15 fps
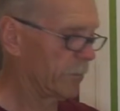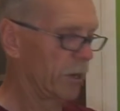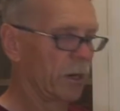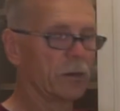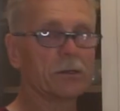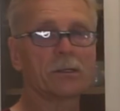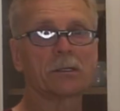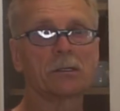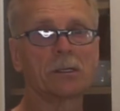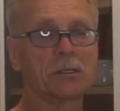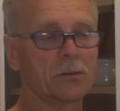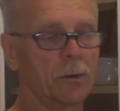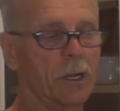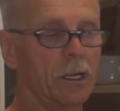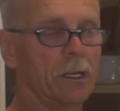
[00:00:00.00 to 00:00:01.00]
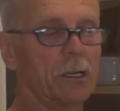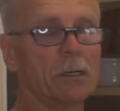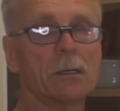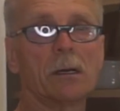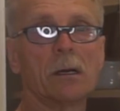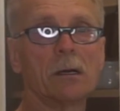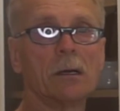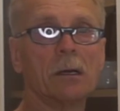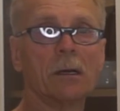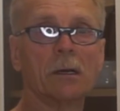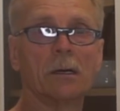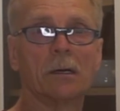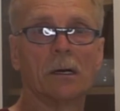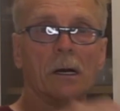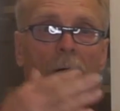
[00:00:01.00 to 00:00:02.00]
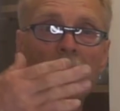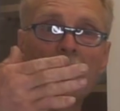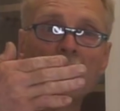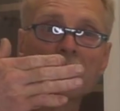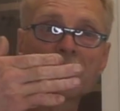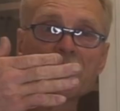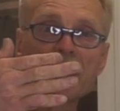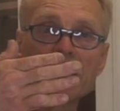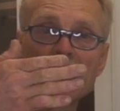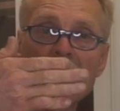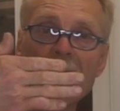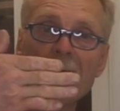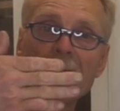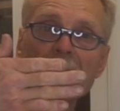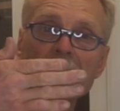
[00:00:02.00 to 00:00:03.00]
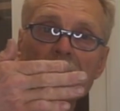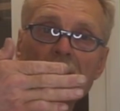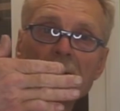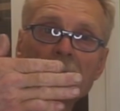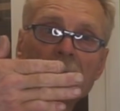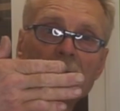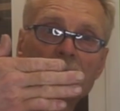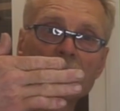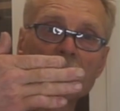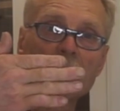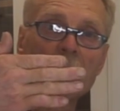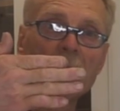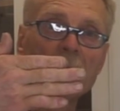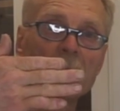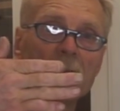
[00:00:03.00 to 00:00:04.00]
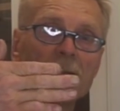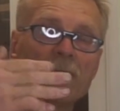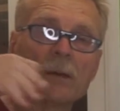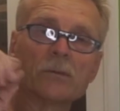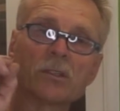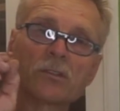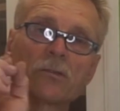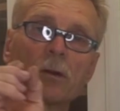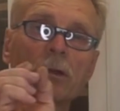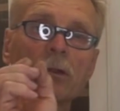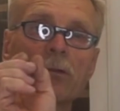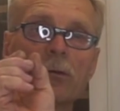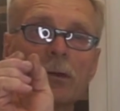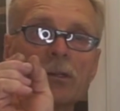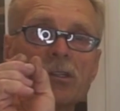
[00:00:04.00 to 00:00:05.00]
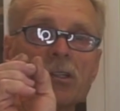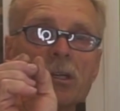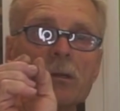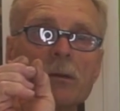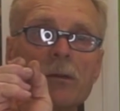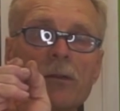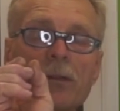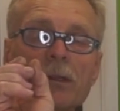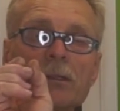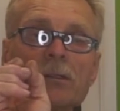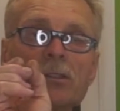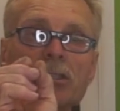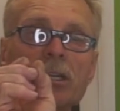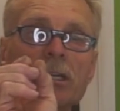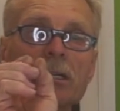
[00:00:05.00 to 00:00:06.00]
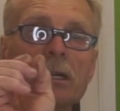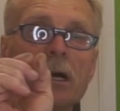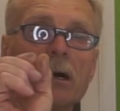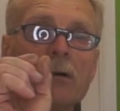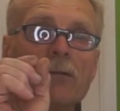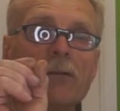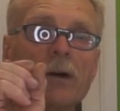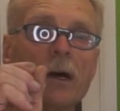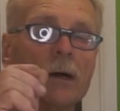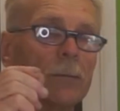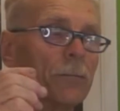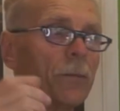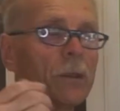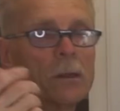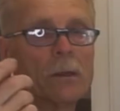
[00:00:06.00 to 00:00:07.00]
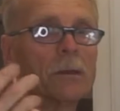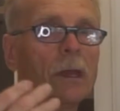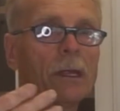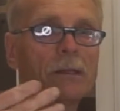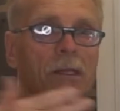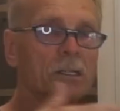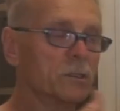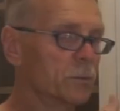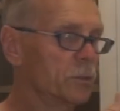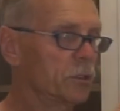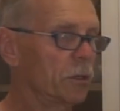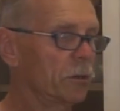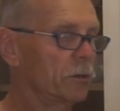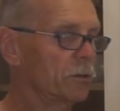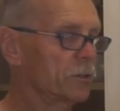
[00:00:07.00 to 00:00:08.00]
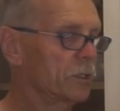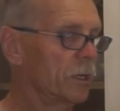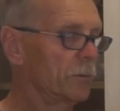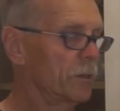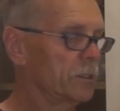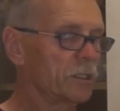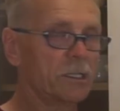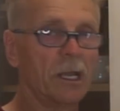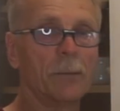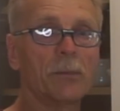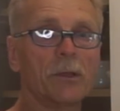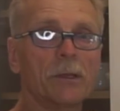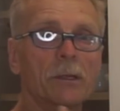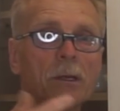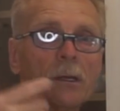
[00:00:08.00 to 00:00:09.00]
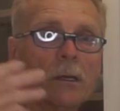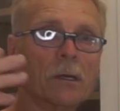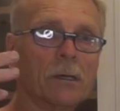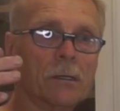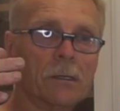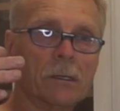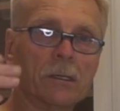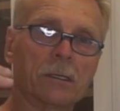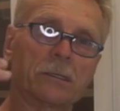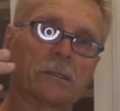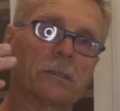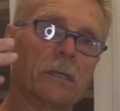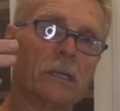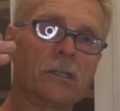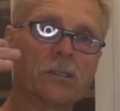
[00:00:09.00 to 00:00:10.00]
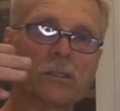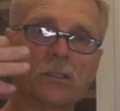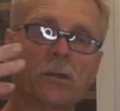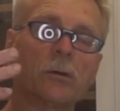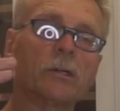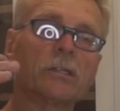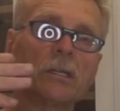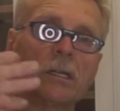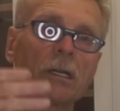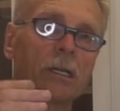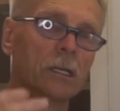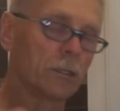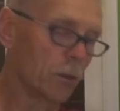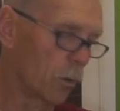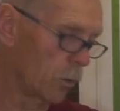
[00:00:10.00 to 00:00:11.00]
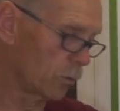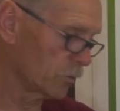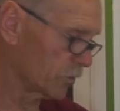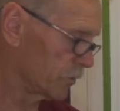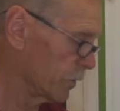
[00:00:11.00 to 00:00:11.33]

bars this way helps me align the drill bit if I'm just drilling through a thin sheet of 1/8 inch material or something as a template. It's too easy to get the holes